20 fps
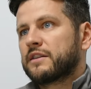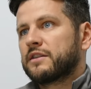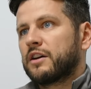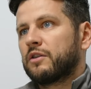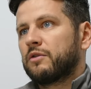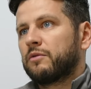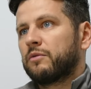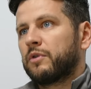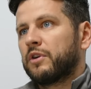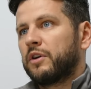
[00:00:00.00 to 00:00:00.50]

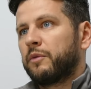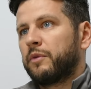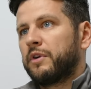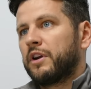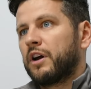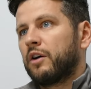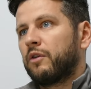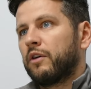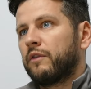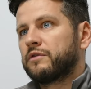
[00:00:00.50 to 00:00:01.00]
So we
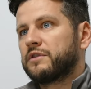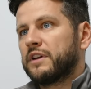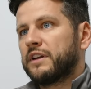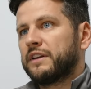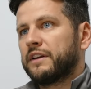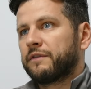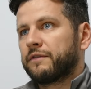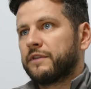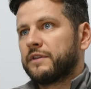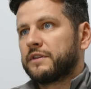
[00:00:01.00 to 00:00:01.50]
know obviously
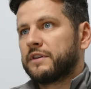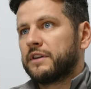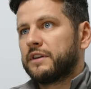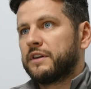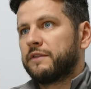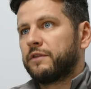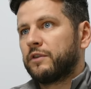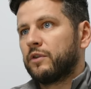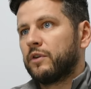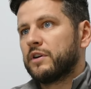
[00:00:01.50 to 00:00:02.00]
the different the
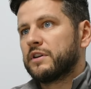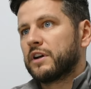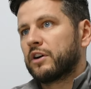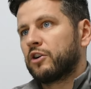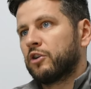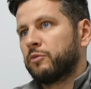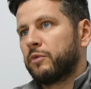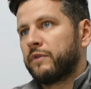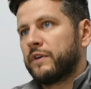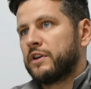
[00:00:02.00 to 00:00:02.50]
difficulty that
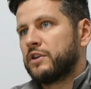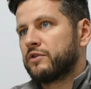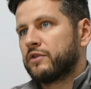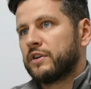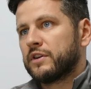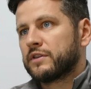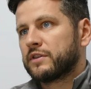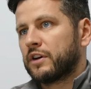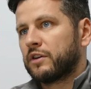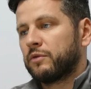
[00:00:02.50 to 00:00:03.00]

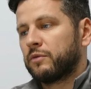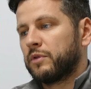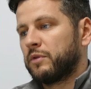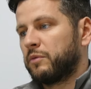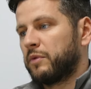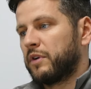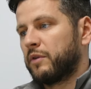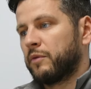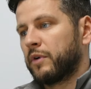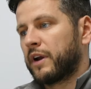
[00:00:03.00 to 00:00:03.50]
so
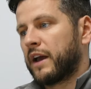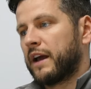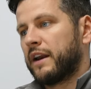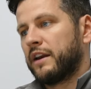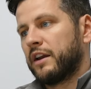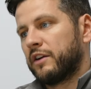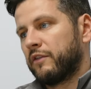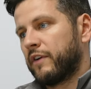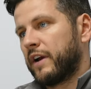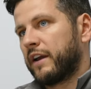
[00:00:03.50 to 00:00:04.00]
we, we're getting
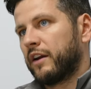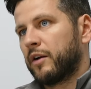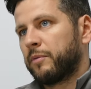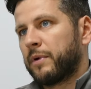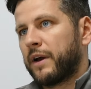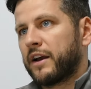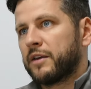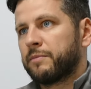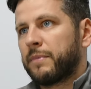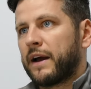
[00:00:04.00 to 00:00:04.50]
the regular
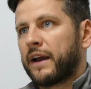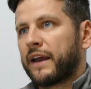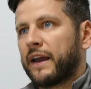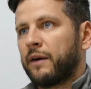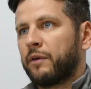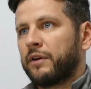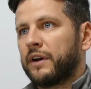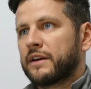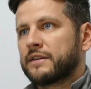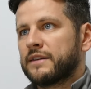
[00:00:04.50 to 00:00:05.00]
players back
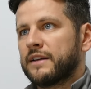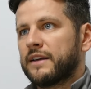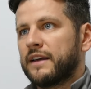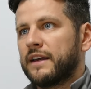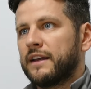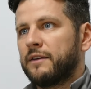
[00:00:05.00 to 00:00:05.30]
out, and that's the key.